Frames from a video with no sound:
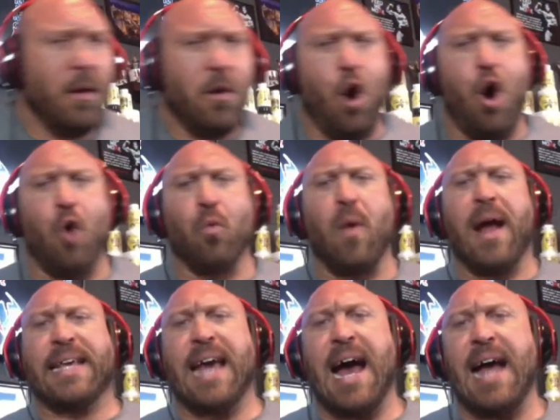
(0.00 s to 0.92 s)
All
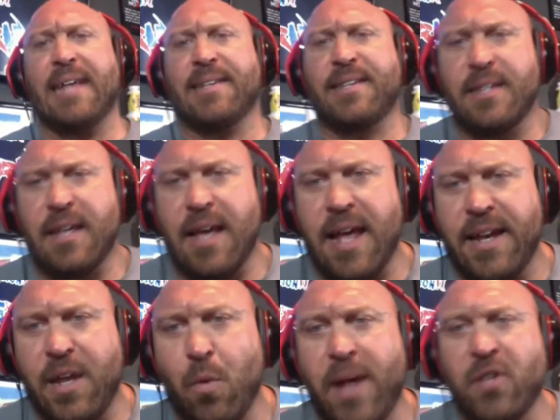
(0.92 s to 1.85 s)
right, guys.
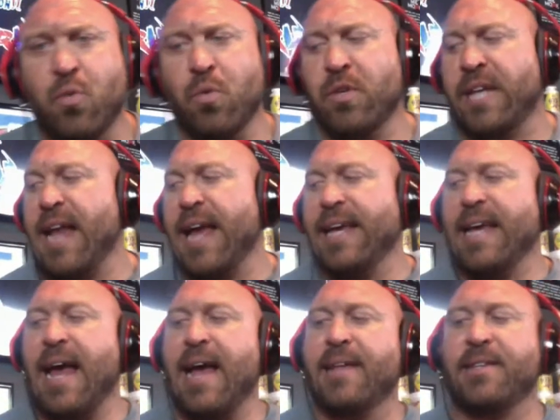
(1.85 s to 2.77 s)
Anyways, tonight,
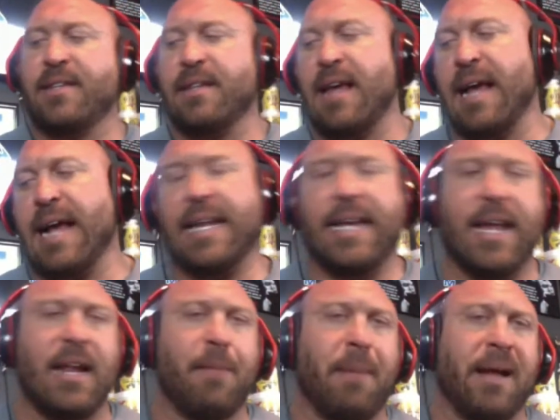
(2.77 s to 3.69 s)
guys, I got to
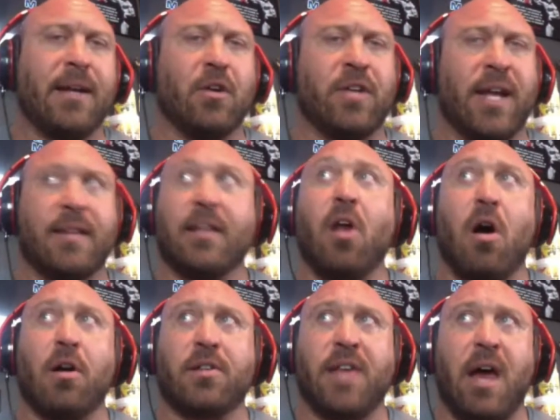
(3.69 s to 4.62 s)
get up. I got to go take the
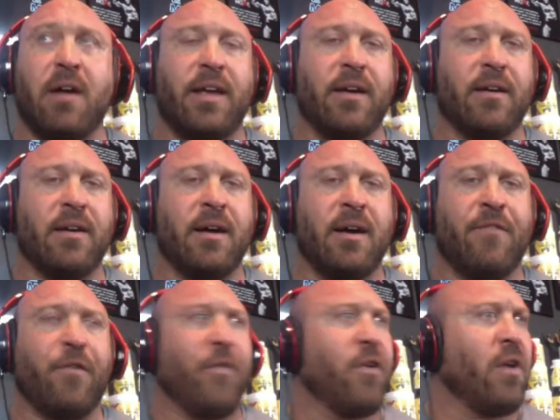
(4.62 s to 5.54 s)
dogs out
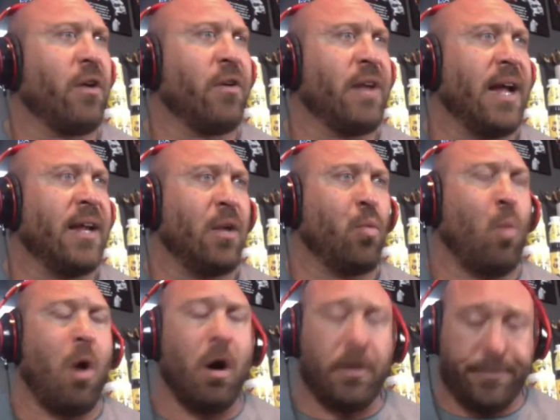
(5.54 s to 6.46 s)
here for their little nightly
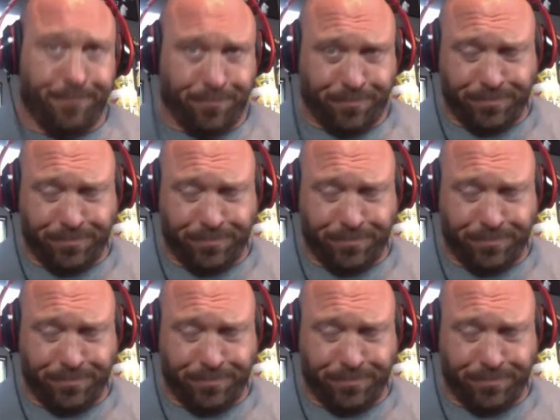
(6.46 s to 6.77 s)
walk.